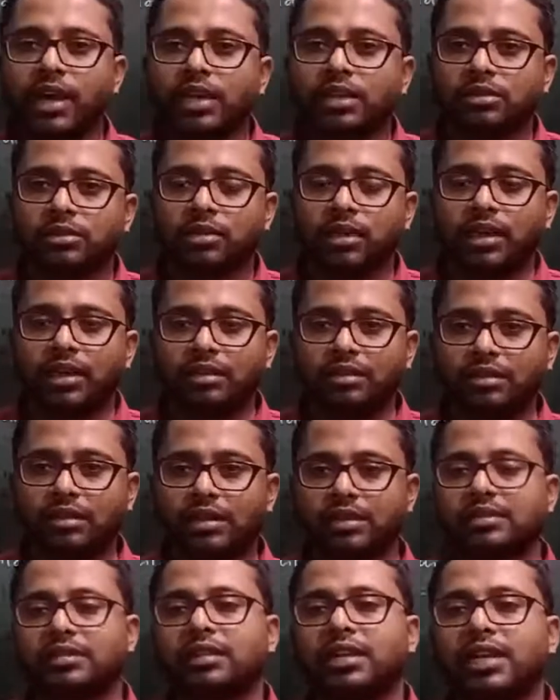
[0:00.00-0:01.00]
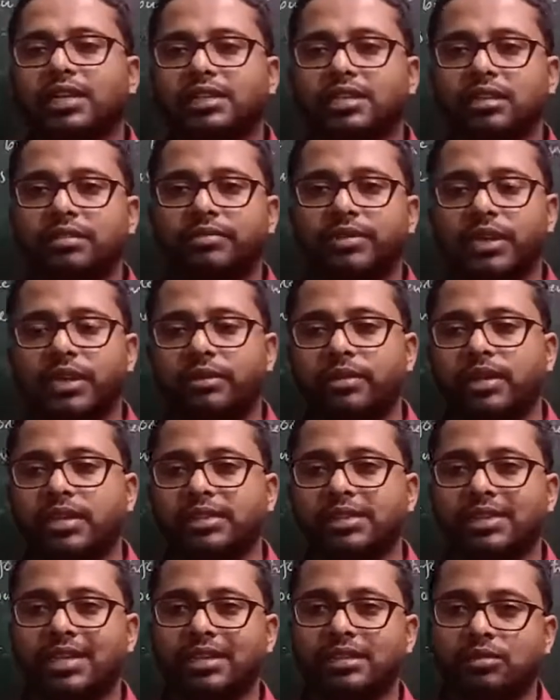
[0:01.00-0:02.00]
So in this lesson we have
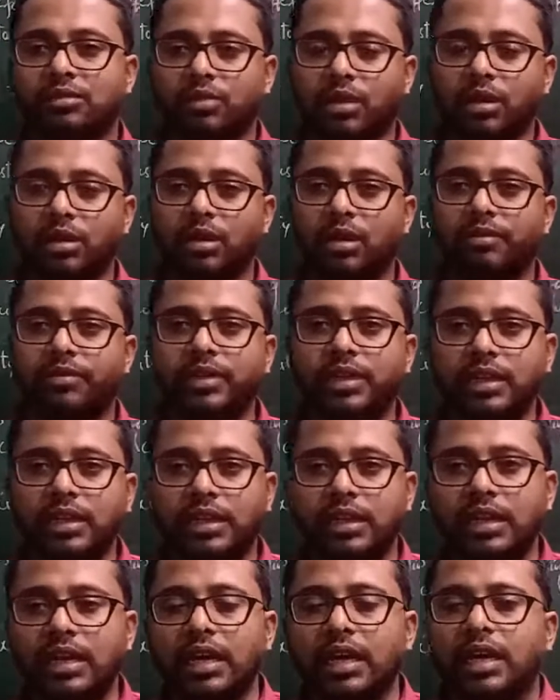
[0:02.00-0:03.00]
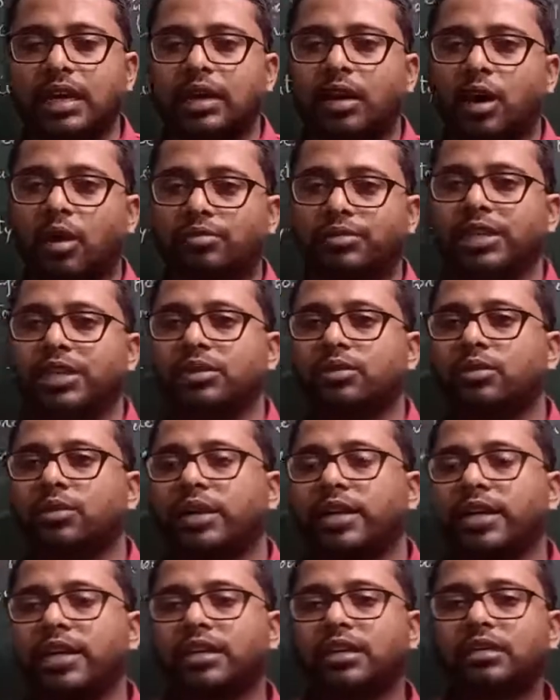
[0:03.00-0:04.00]
discussed one of the
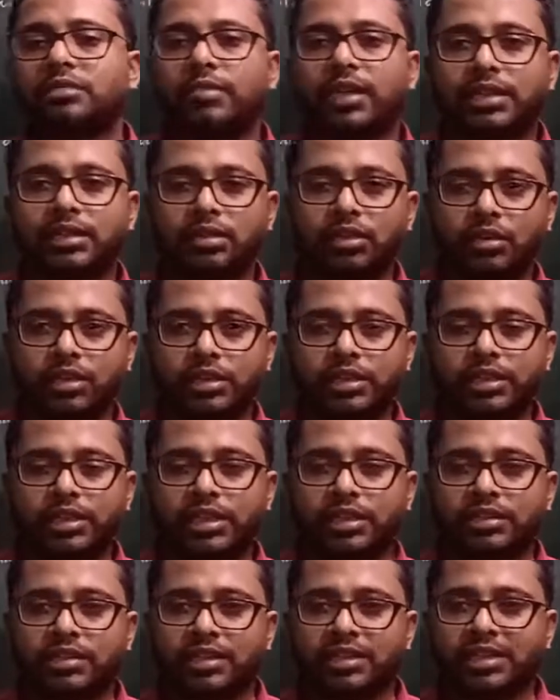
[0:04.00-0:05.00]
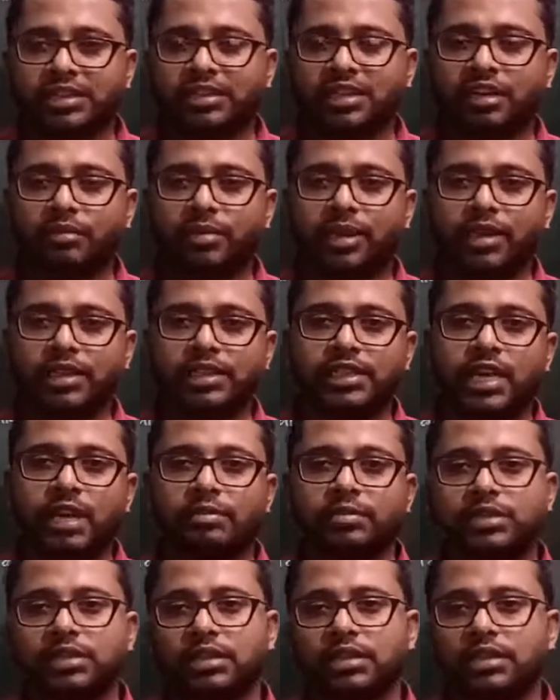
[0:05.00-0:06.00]
object-oriented methodologies suggested by
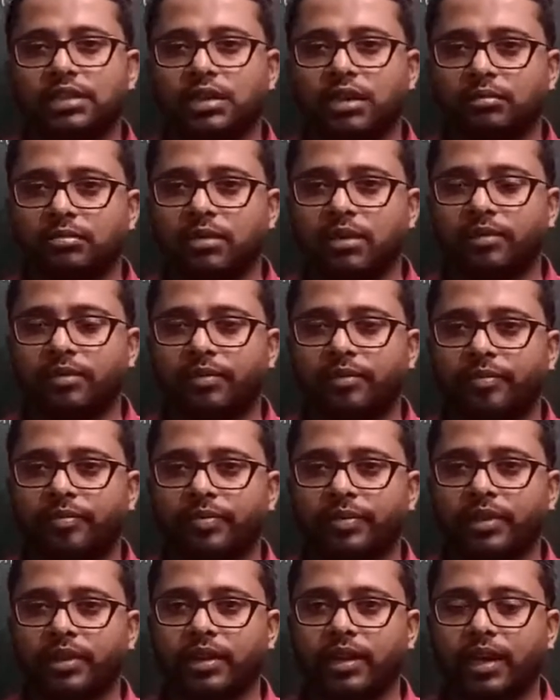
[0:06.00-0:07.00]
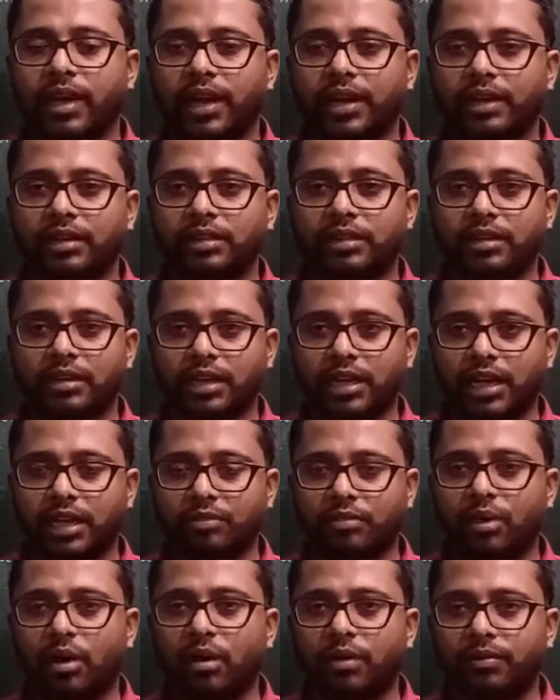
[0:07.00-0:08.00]
James Rumbaugh, and the
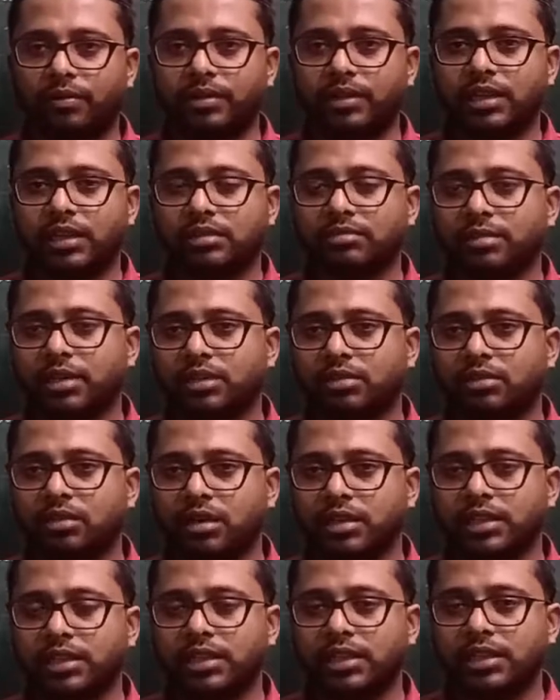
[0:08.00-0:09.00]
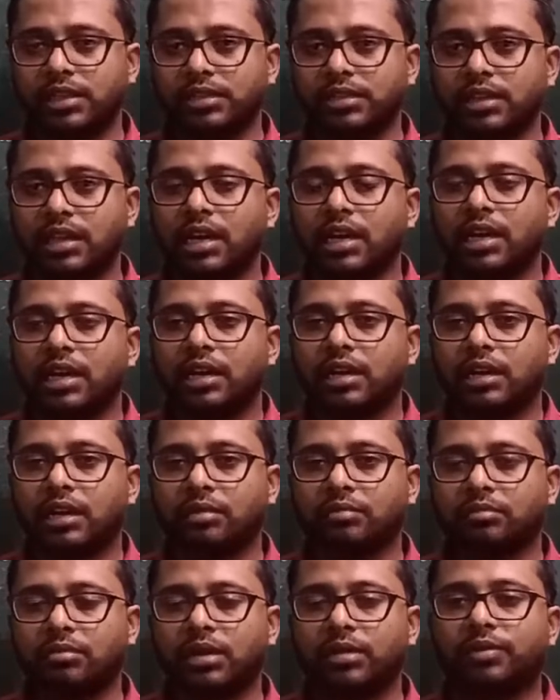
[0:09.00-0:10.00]
name of this methodology is
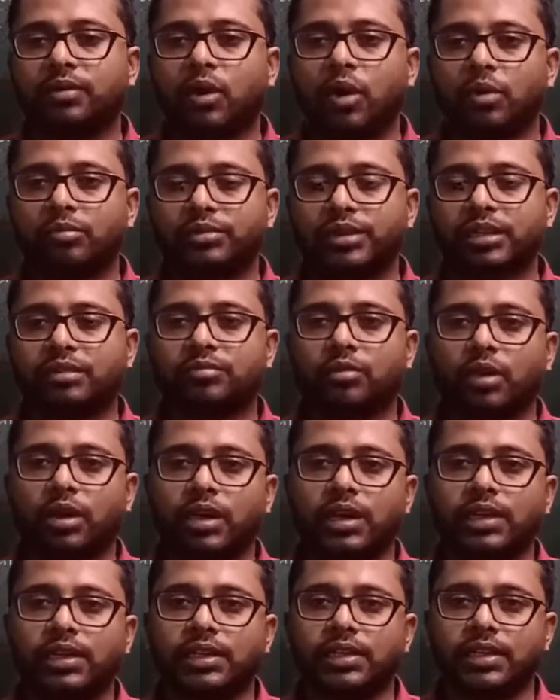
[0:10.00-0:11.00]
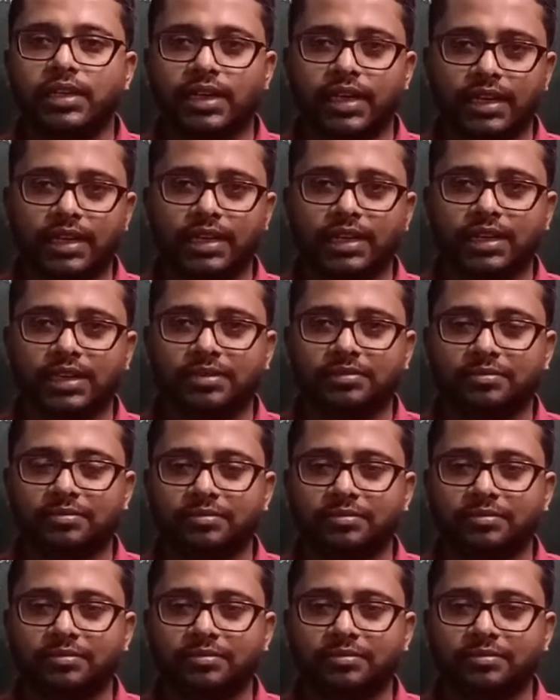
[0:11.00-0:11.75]
Rumbaugh Object Modeling Technique.